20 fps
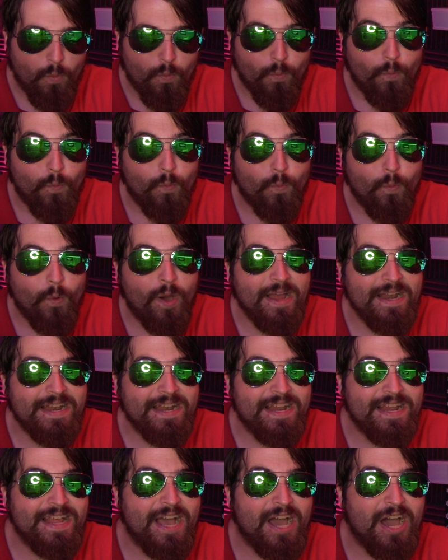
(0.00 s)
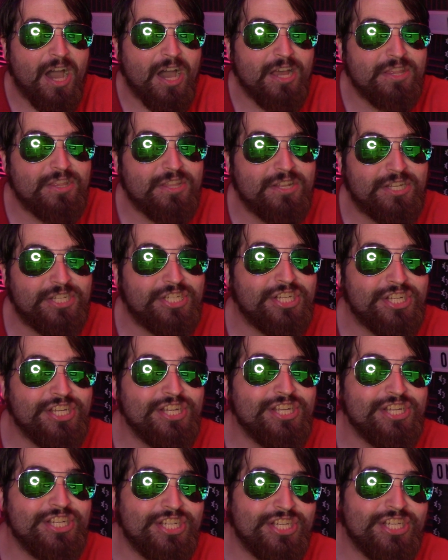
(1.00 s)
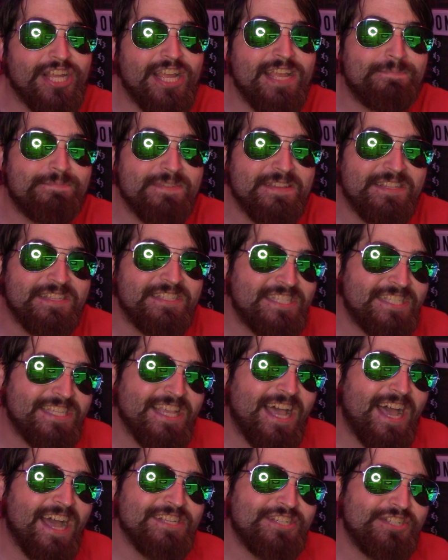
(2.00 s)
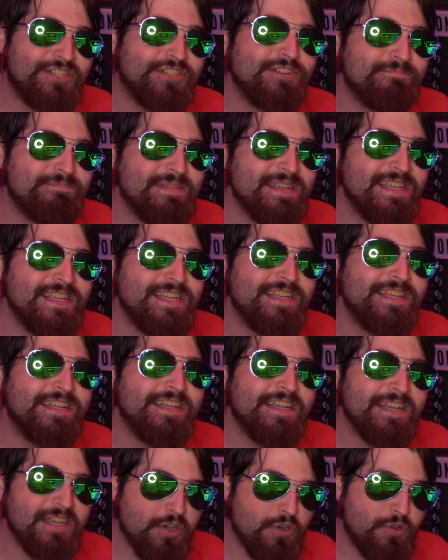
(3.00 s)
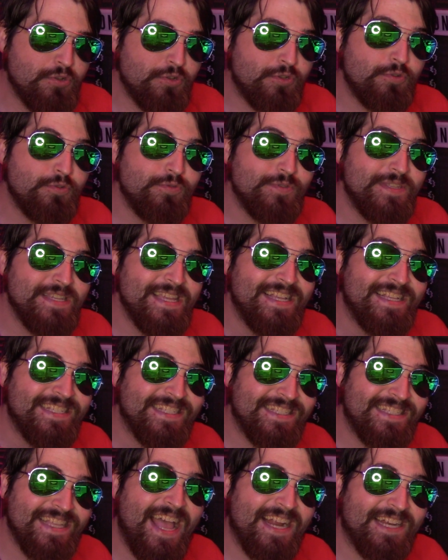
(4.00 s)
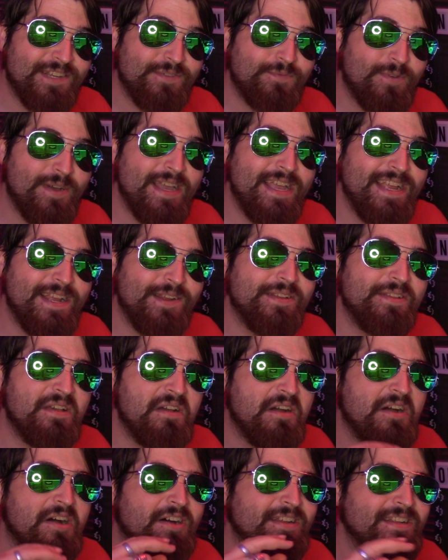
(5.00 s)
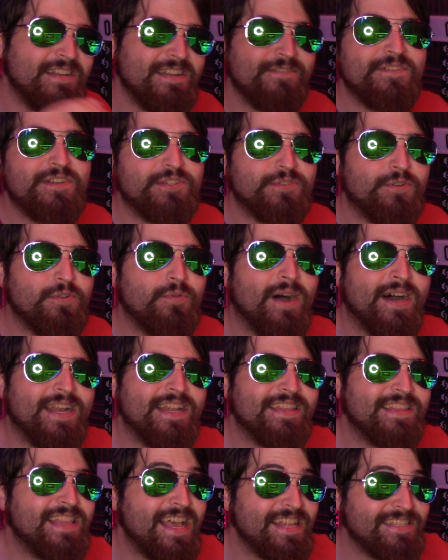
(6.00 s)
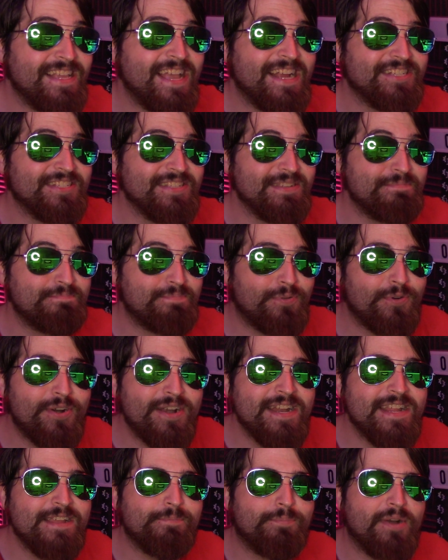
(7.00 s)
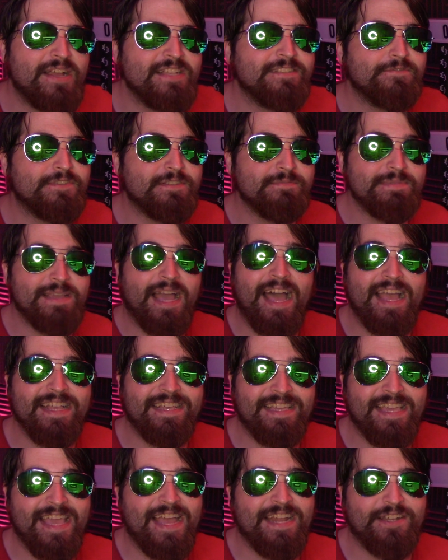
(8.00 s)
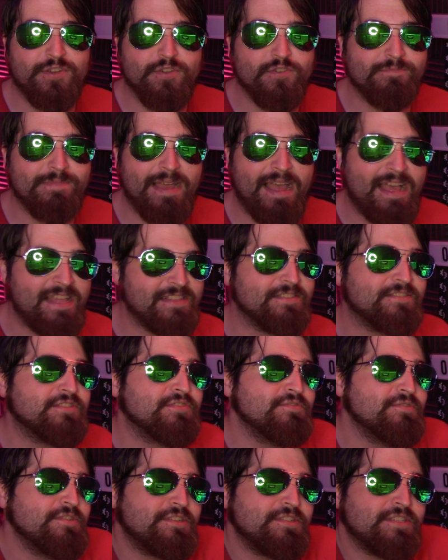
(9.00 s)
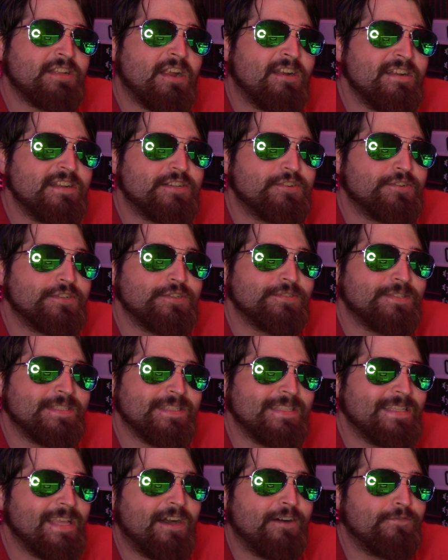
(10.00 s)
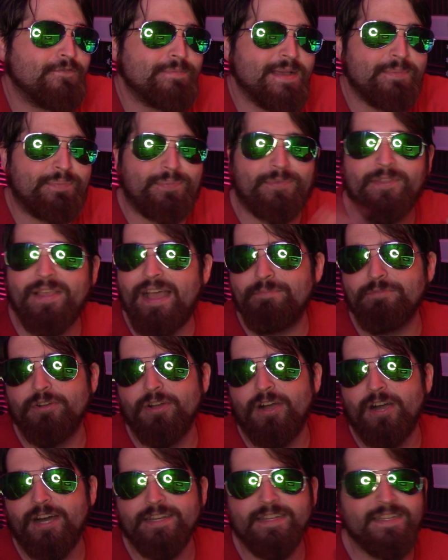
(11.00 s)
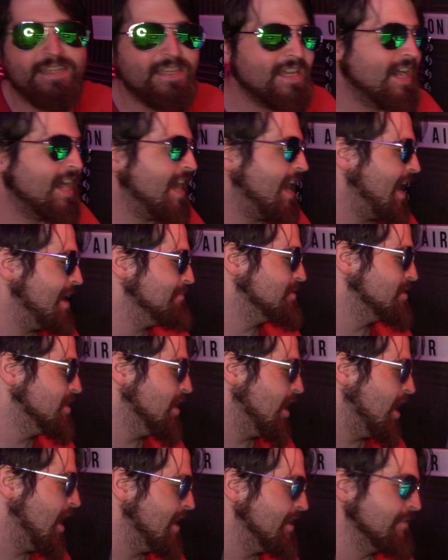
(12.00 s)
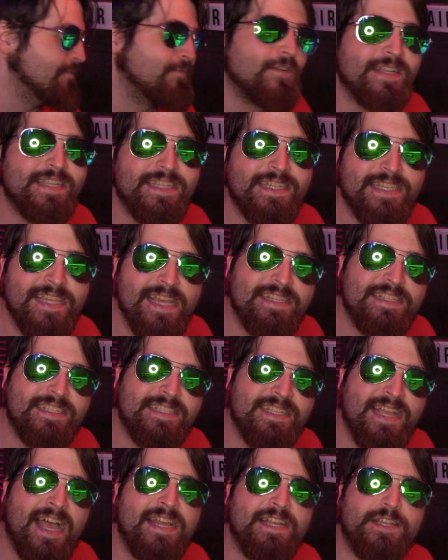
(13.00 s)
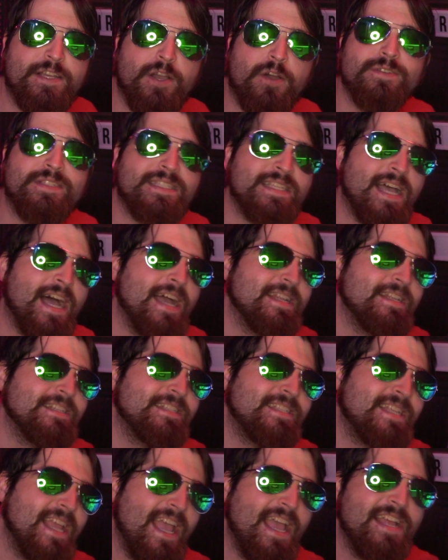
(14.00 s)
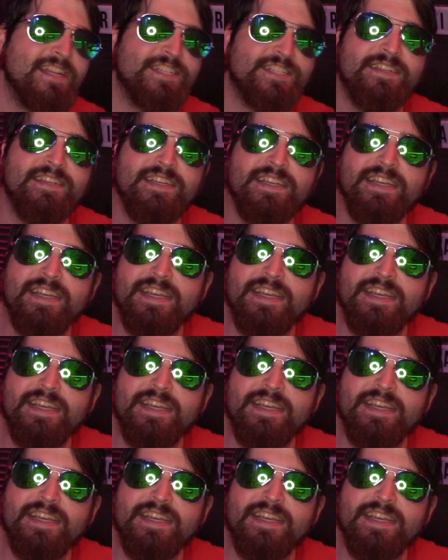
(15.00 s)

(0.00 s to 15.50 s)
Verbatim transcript: what the cheese shape and size should be to the exact weight an individual wanted. That's actually pretty impressive to me. I can't do math. As soon as you start introducing the alphabet, I'm gone. I'm gone. Forget sine, cosine, and tangent.